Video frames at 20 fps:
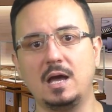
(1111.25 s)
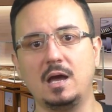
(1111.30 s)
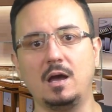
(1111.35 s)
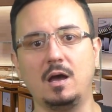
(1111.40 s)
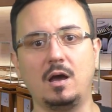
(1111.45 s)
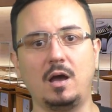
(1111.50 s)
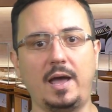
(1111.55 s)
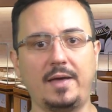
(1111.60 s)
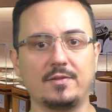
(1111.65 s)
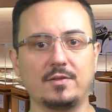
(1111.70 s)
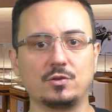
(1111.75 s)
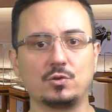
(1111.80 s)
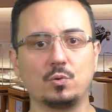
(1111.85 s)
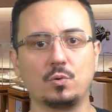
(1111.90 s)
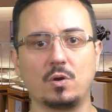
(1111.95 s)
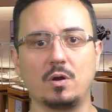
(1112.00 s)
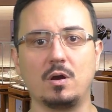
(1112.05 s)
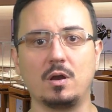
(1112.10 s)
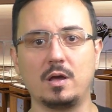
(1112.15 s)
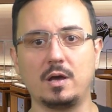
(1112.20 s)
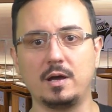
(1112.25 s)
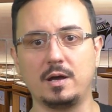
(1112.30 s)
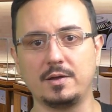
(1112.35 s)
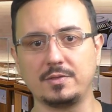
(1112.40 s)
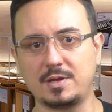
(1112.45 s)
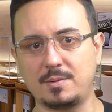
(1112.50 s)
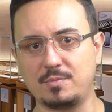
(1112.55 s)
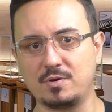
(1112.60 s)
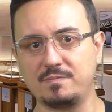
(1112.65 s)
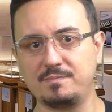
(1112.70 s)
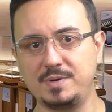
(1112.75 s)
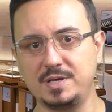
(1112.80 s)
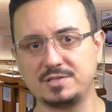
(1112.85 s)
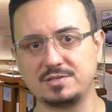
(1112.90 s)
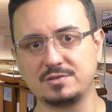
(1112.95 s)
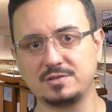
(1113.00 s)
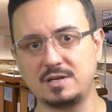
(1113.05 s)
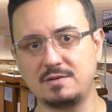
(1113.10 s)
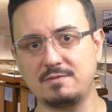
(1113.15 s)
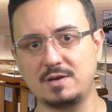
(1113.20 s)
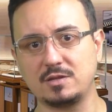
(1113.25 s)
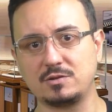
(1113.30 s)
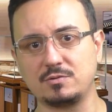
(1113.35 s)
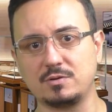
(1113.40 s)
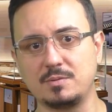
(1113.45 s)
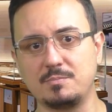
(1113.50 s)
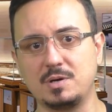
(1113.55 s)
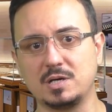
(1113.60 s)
and the total number of pieces in inventory.